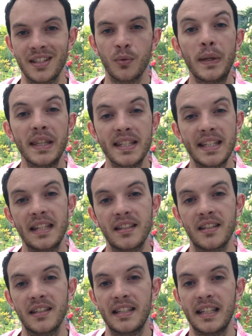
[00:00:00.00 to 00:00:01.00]
So when the
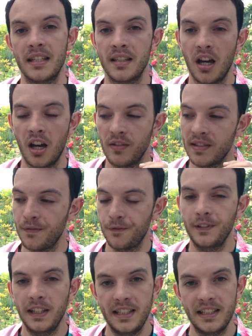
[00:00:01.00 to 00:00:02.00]
sentences are as
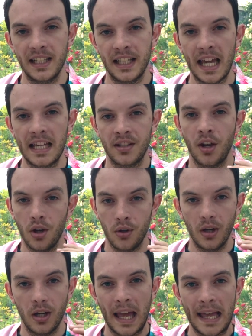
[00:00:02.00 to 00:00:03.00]
fleeting
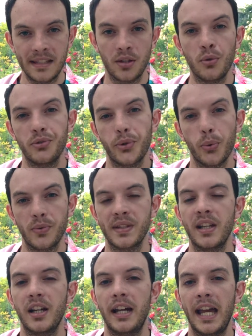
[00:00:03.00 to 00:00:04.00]
as those thoughts
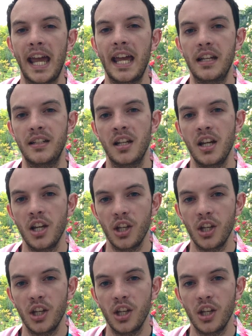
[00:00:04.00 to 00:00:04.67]
in her head,